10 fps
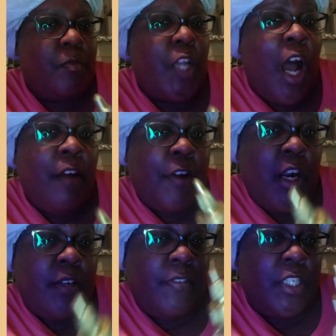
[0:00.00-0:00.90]
y'all have
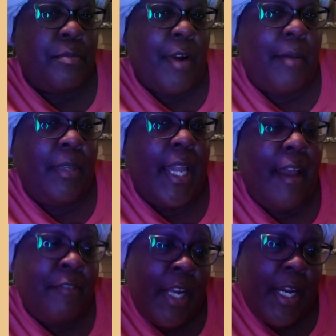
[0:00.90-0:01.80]
heard of this. You probably
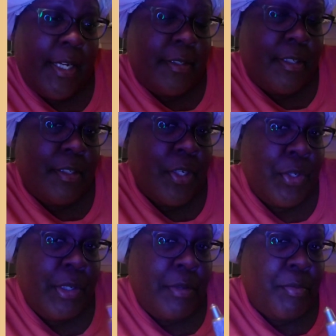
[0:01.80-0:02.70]
have not.
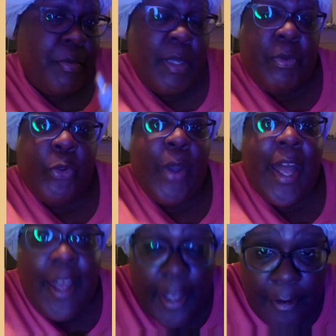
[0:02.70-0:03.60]
Maybe you
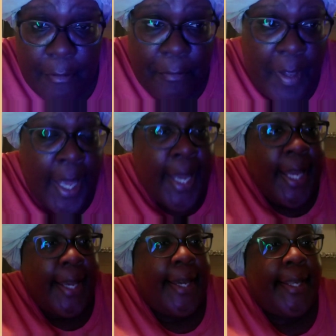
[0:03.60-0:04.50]
have.
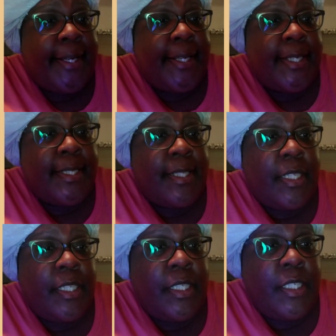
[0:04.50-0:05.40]
It is
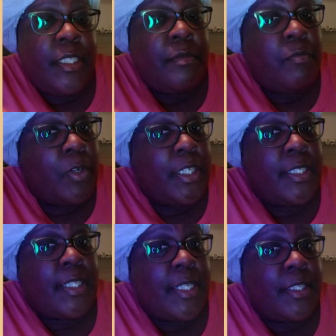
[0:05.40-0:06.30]
the, well,
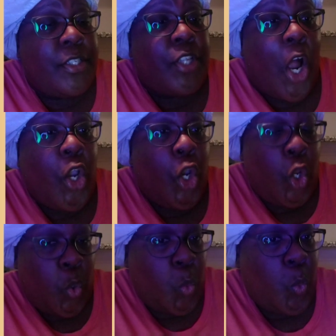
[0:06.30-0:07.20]
it says it's
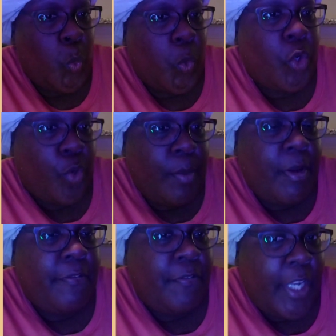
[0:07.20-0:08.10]
new, Creme
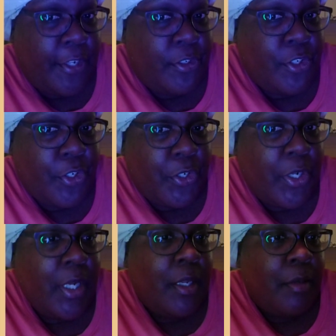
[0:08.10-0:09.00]
of
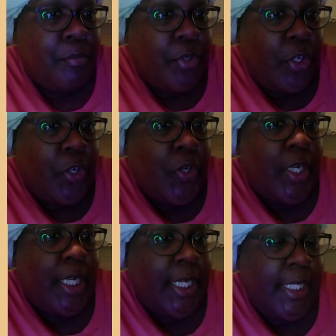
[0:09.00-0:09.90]
Nature,
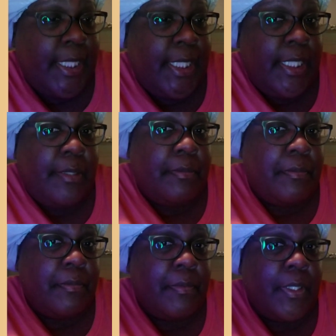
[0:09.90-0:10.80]
Pure Honey
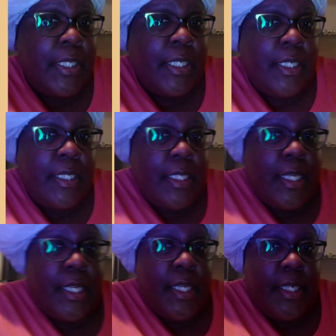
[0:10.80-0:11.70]

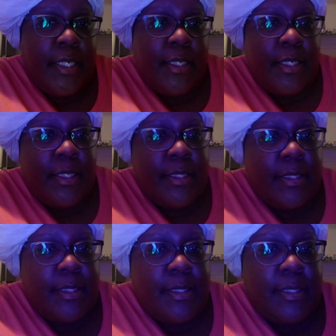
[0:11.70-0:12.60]
and
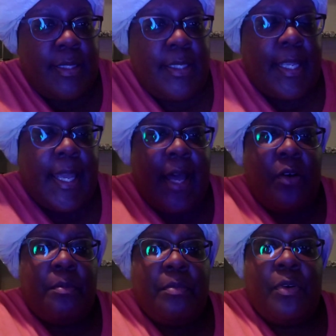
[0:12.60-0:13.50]

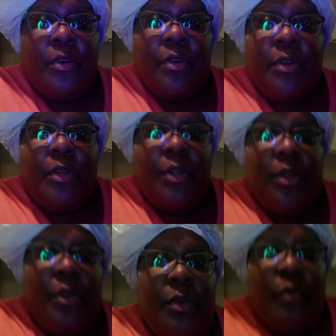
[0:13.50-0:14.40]
Scalp
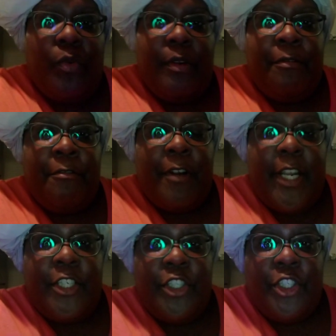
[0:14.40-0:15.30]

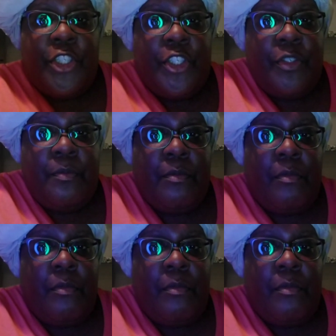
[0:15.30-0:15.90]
Refresh